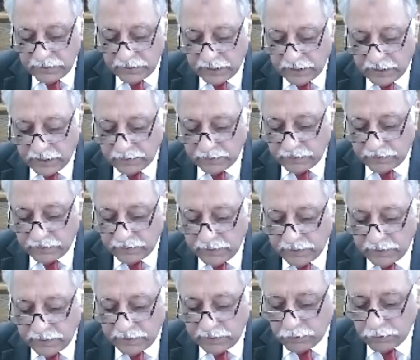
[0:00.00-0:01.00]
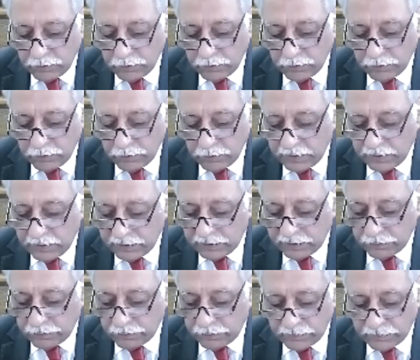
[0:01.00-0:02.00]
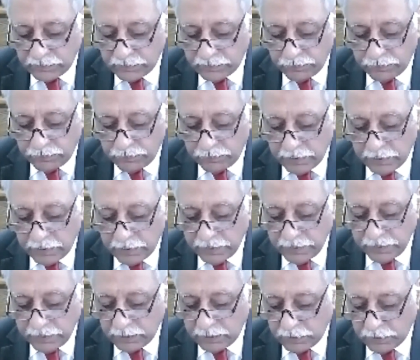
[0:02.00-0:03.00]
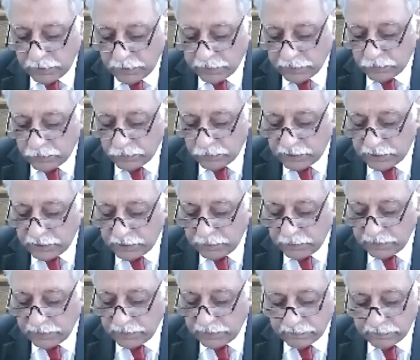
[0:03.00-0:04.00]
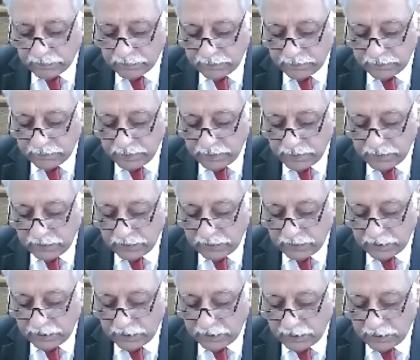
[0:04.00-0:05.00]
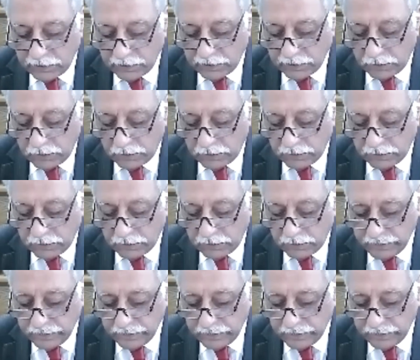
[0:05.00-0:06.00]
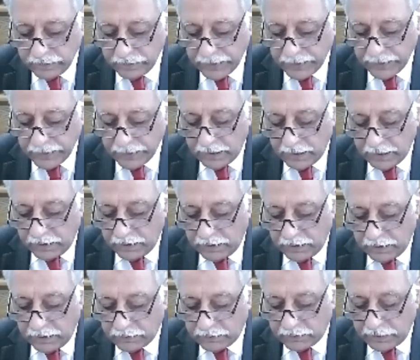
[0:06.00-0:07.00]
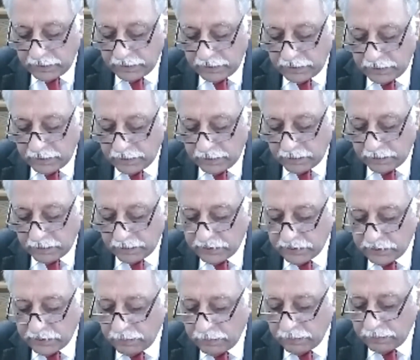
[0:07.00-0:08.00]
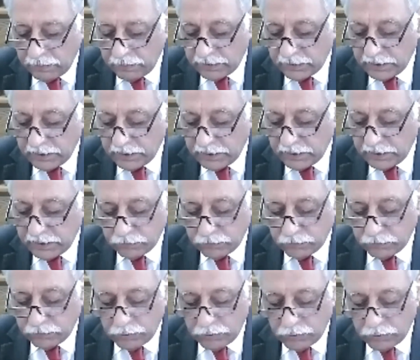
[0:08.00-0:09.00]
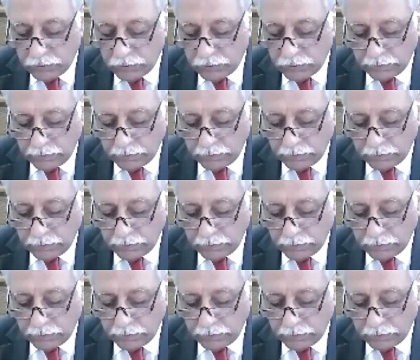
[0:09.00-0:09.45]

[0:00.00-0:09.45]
of stage of development and progress through achievements in science and technology, industrial revolution, and with the instruments of peace and prosperity, with the great